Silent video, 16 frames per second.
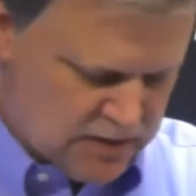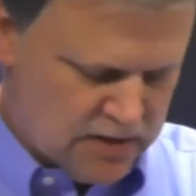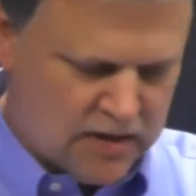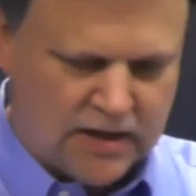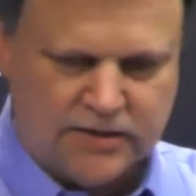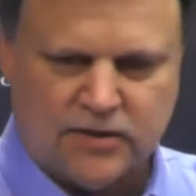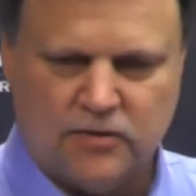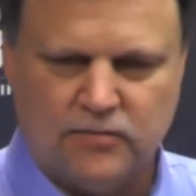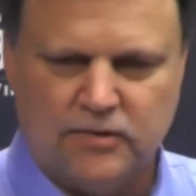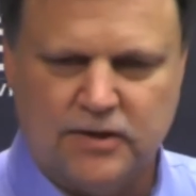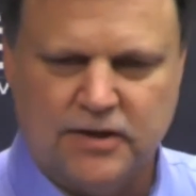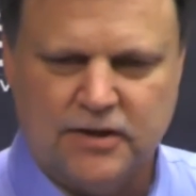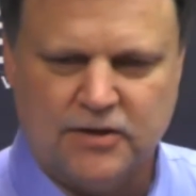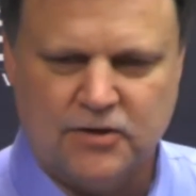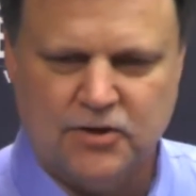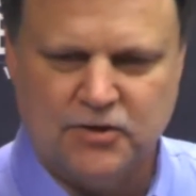know, I thought we
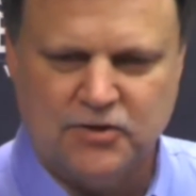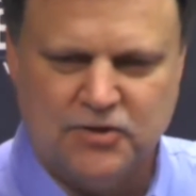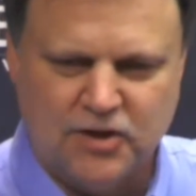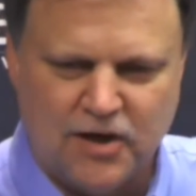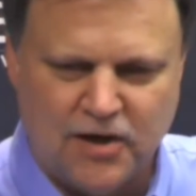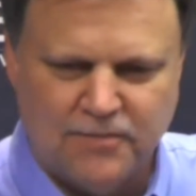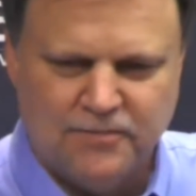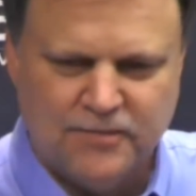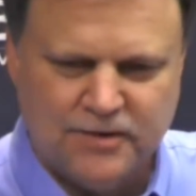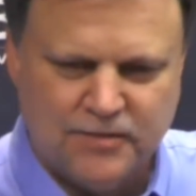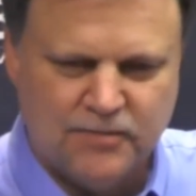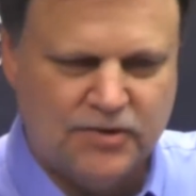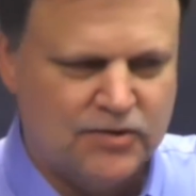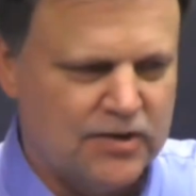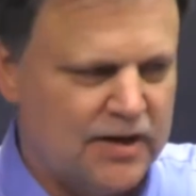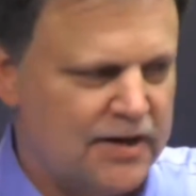did a good job, and then
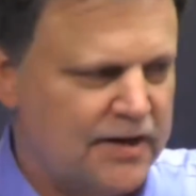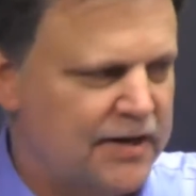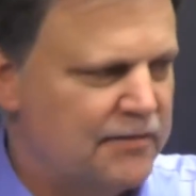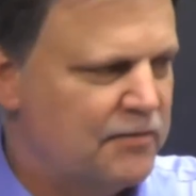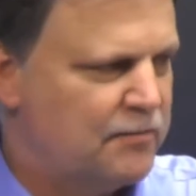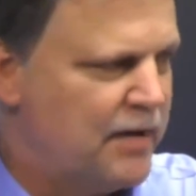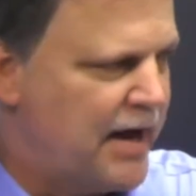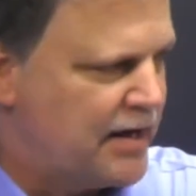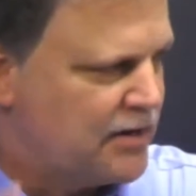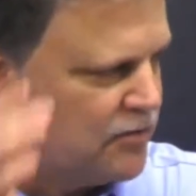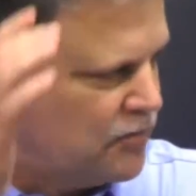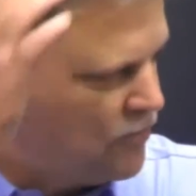we try to give it back